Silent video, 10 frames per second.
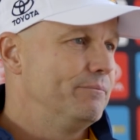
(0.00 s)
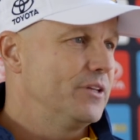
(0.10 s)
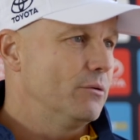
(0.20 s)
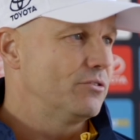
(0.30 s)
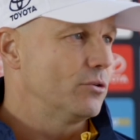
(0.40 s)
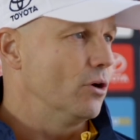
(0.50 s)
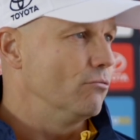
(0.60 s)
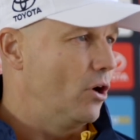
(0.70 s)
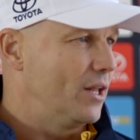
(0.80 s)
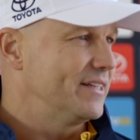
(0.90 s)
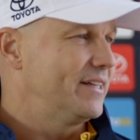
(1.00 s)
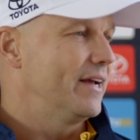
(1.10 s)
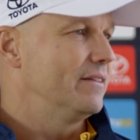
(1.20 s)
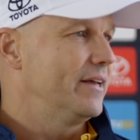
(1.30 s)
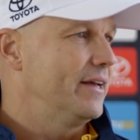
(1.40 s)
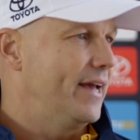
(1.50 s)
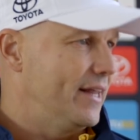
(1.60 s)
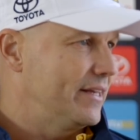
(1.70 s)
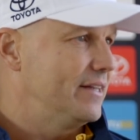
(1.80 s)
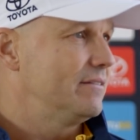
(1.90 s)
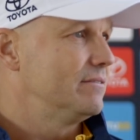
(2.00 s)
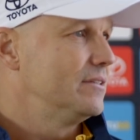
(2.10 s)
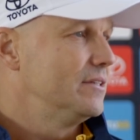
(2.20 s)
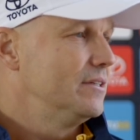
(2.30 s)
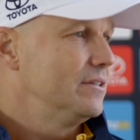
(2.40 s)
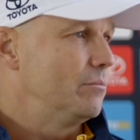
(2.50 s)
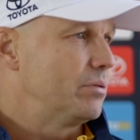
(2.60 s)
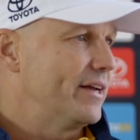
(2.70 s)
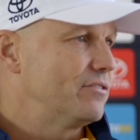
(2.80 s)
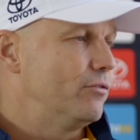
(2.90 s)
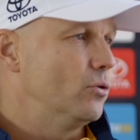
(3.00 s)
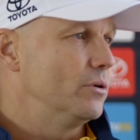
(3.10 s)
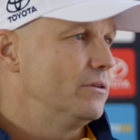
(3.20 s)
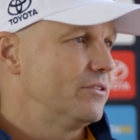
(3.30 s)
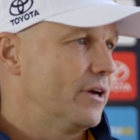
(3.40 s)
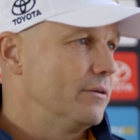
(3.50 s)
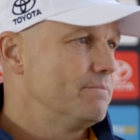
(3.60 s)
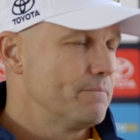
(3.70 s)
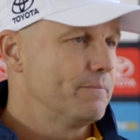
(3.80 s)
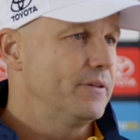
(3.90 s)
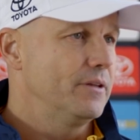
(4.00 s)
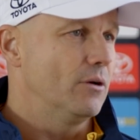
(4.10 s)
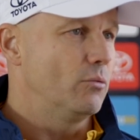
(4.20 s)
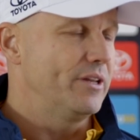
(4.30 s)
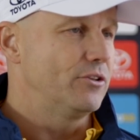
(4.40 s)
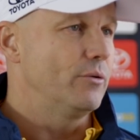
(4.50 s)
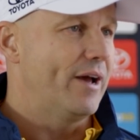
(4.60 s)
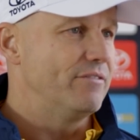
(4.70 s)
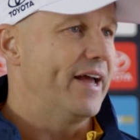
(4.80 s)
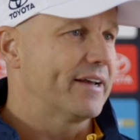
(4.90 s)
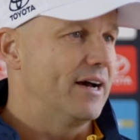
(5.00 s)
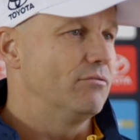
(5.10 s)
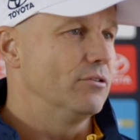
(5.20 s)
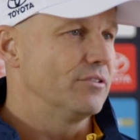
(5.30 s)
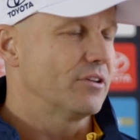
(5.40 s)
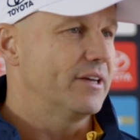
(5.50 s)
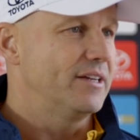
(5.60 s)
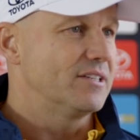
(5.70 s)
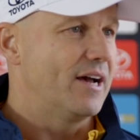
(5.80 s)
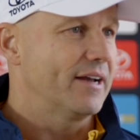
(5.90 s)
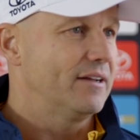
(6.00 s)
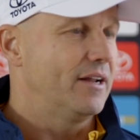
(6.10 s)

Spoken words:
We've still got Riley down there, Elliot, that plays forward. So, you know, we do have that cover as a key target.